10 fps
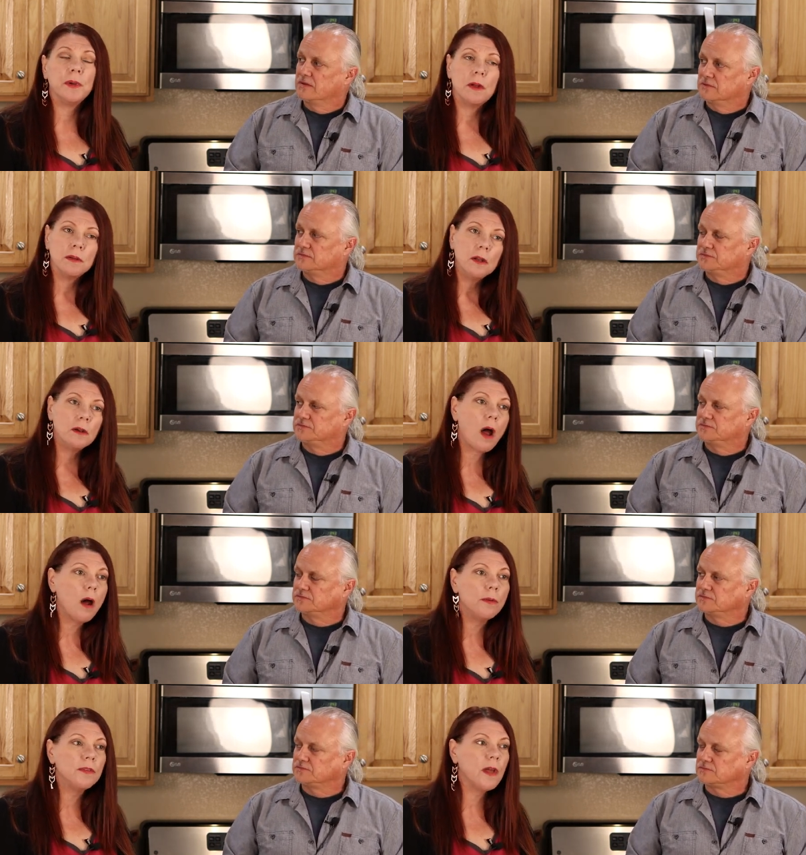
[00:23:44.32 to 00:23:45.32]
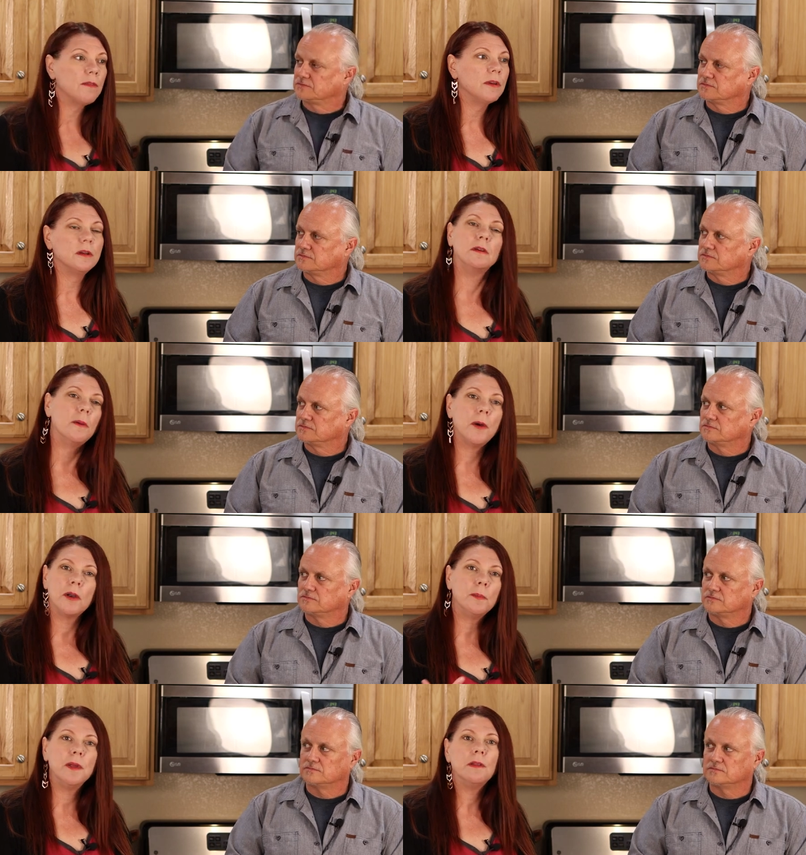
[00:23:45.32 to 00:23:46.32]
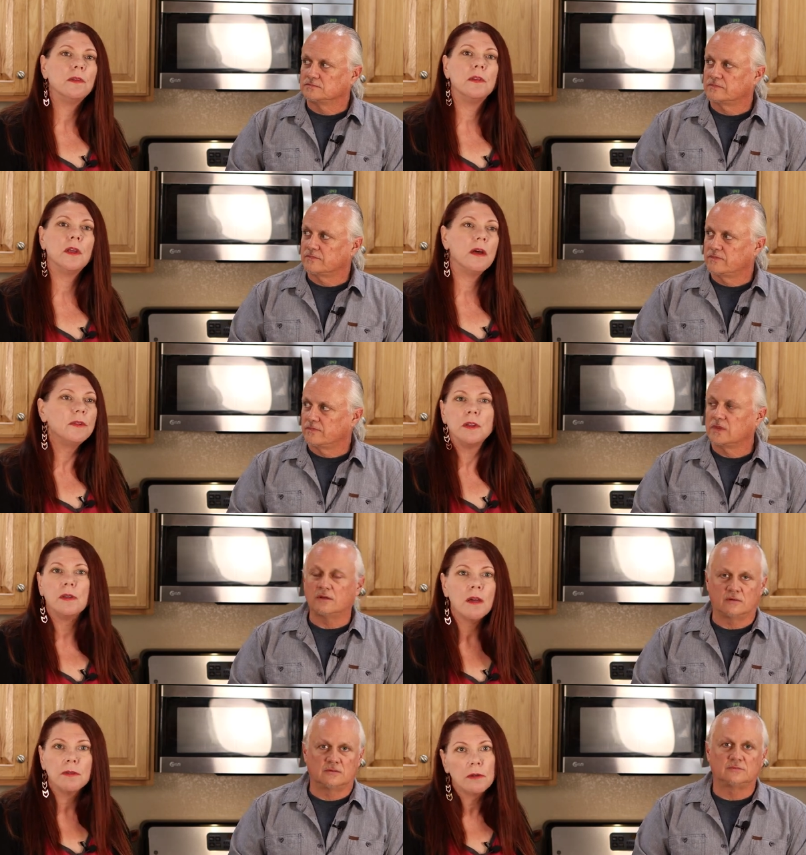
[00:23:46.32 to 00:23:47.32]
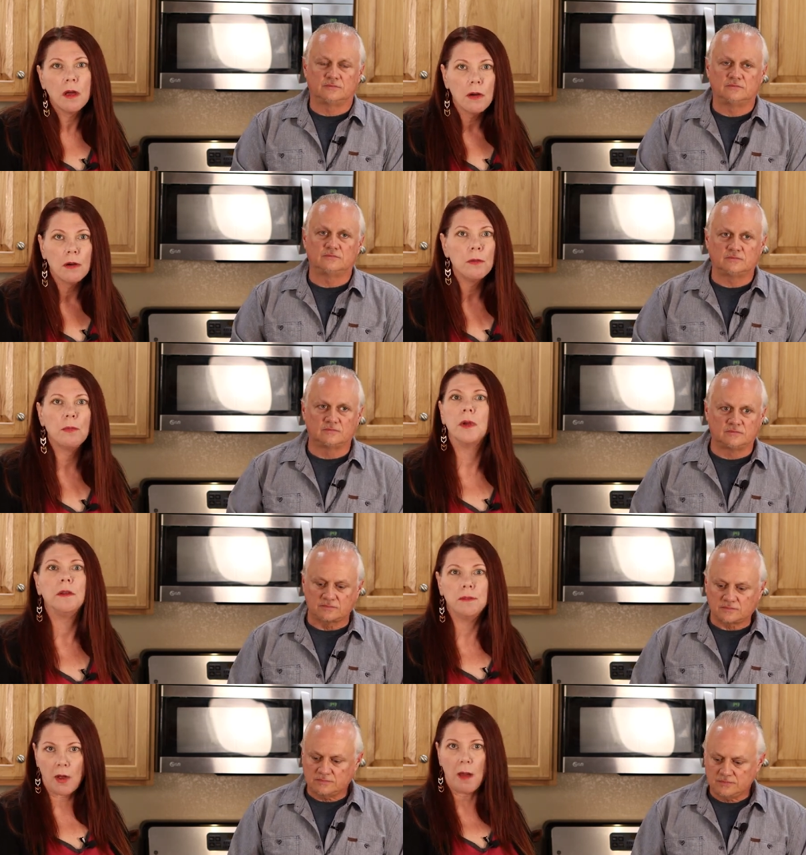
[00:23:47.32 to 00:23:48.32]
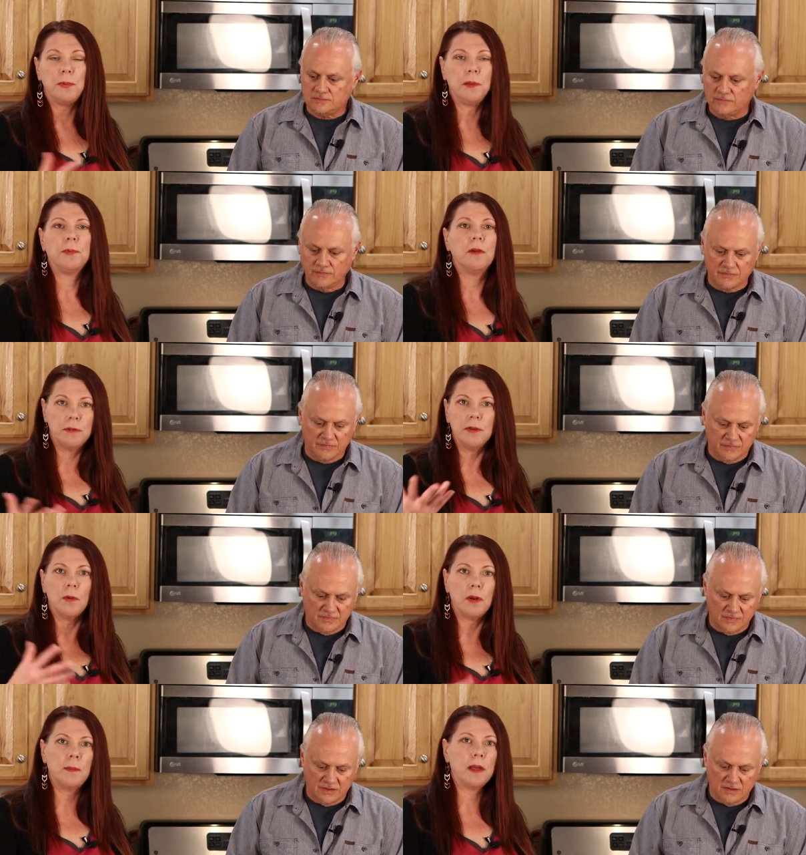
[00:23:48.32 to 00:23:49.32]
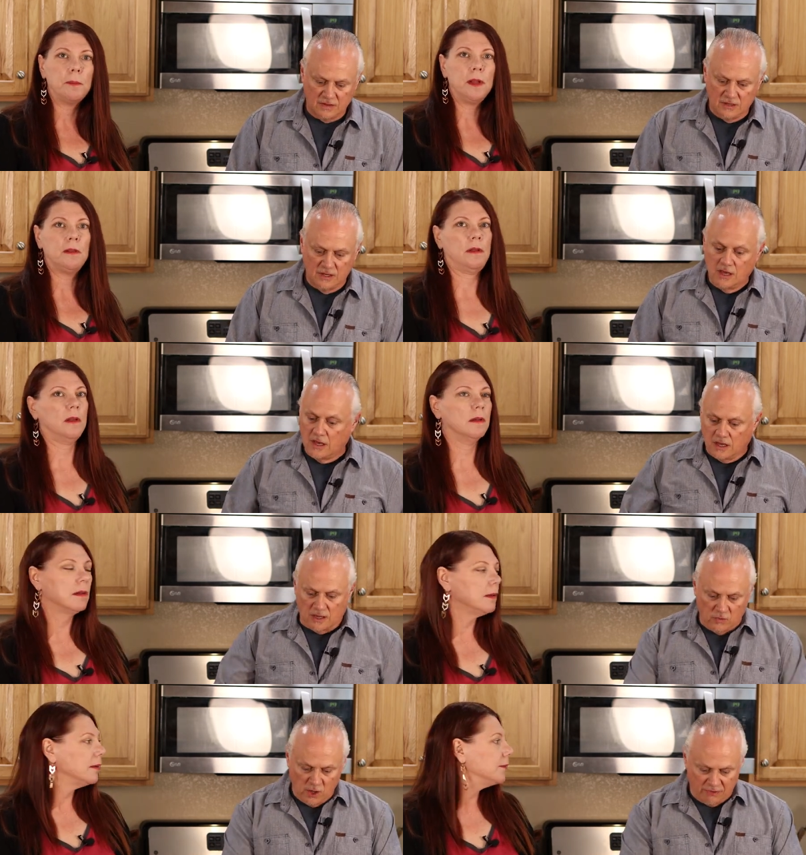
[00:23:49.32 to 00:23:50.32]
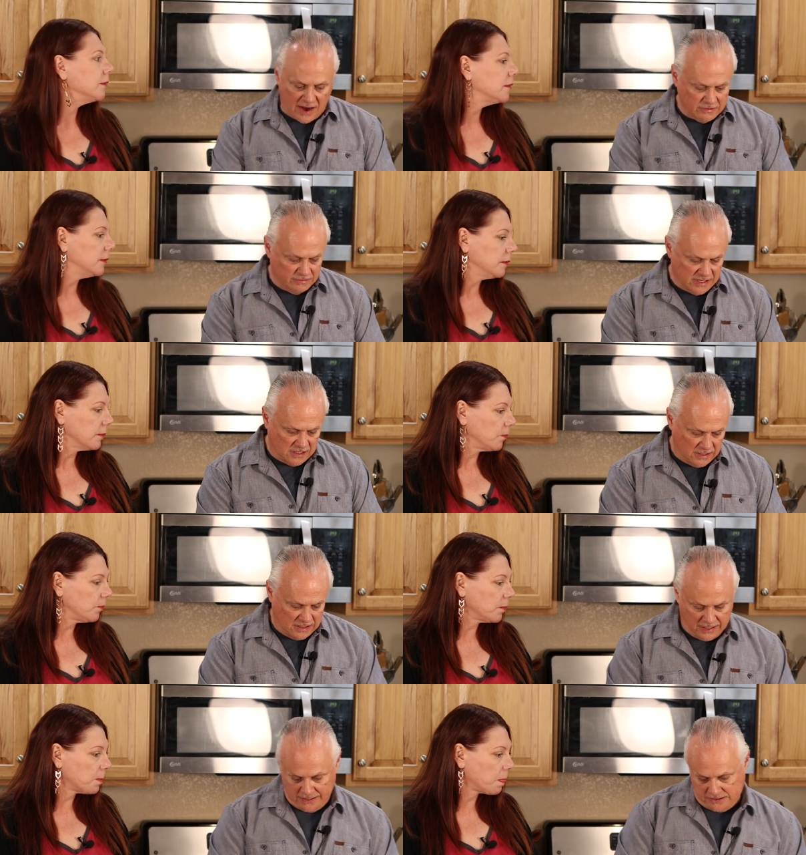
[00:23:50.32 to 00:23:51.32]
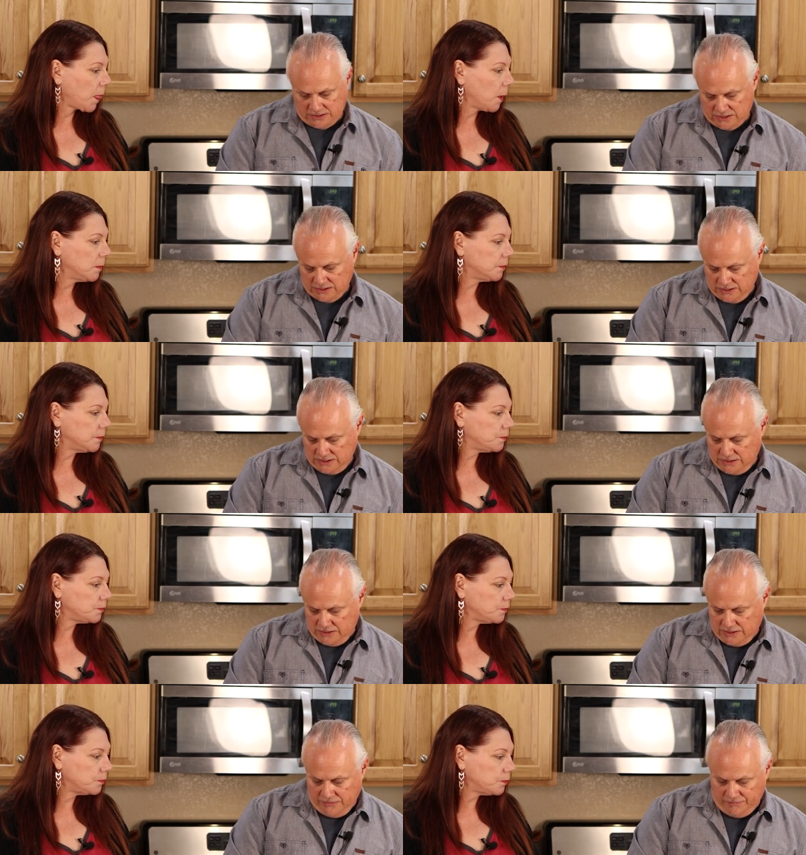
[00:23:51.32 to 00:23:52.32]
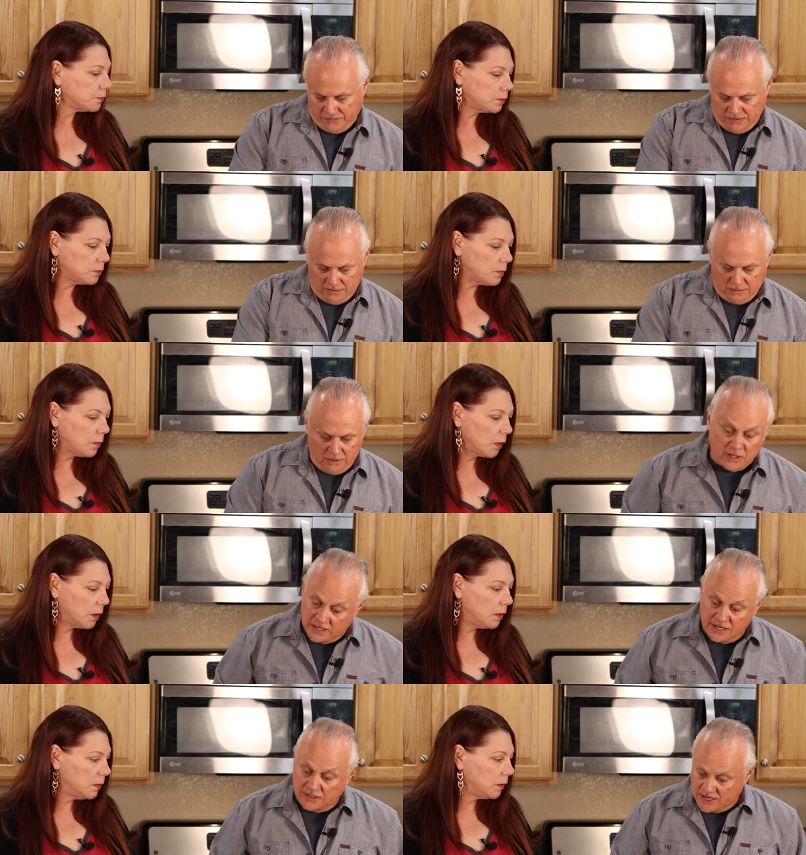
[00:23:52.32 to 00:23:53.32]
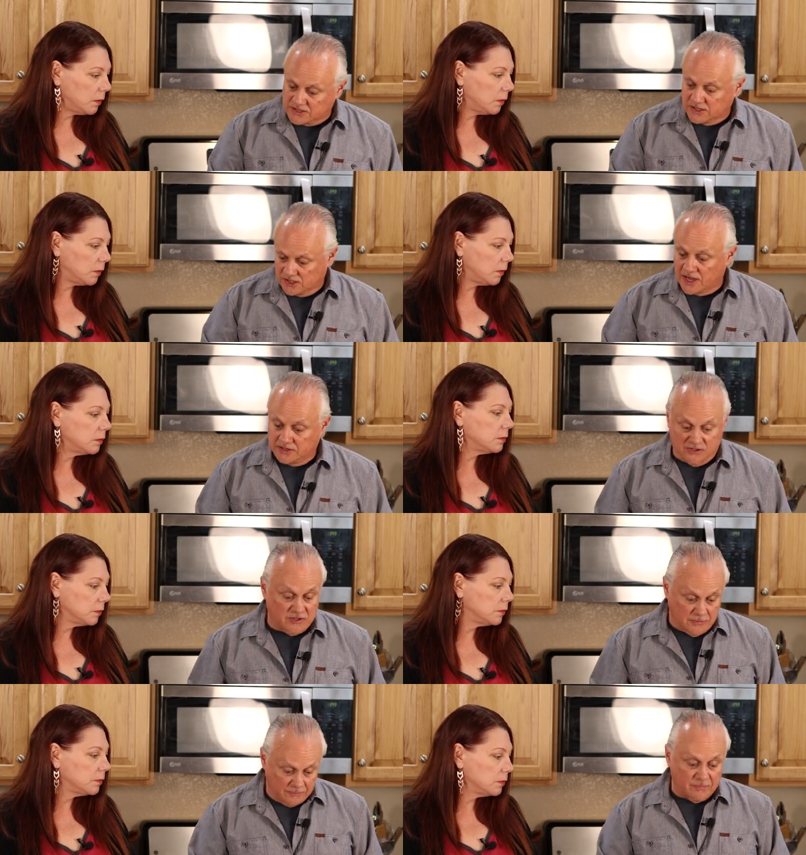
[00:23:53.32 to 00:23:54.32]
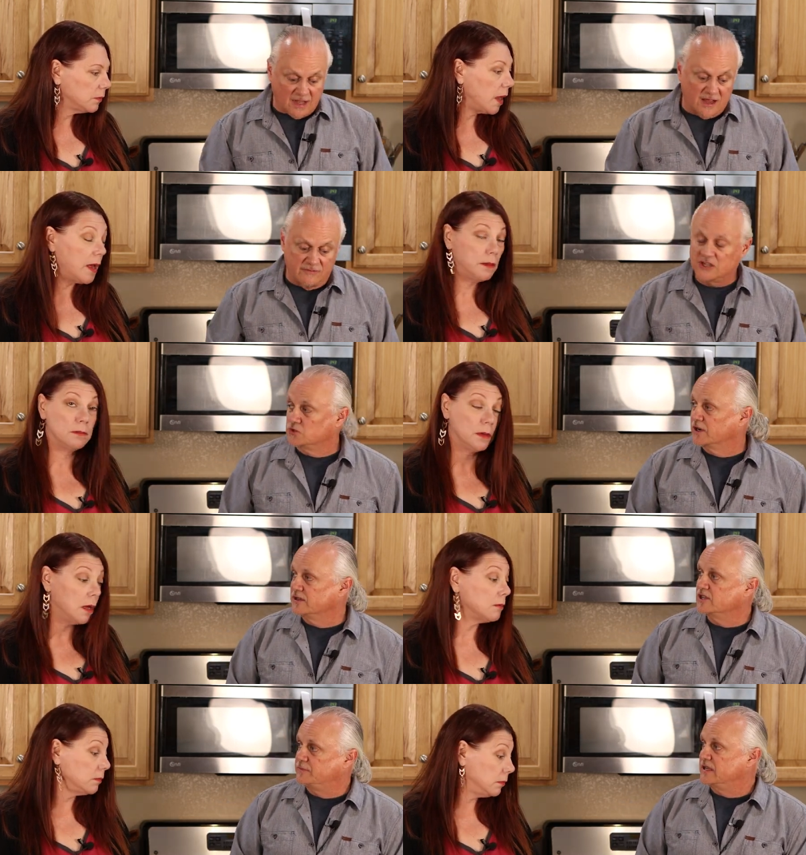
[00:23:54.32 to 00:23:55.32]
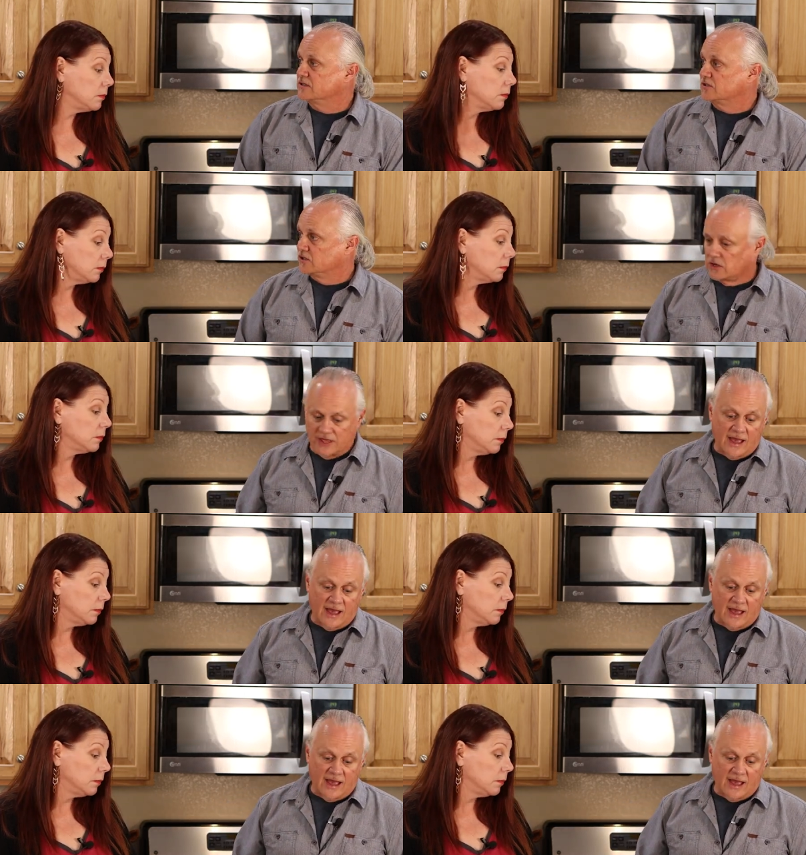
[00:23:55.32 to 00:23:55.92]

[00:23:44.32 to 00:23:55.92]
Speaker 1: it. But you know, always have a, a party pizza in the oven. You never know when you've got people over and you wanna make a pizza.
Speaker 2: And we're probably gonna get, you're gonna get a dozen slices out of each one yeah. of these pizzas. So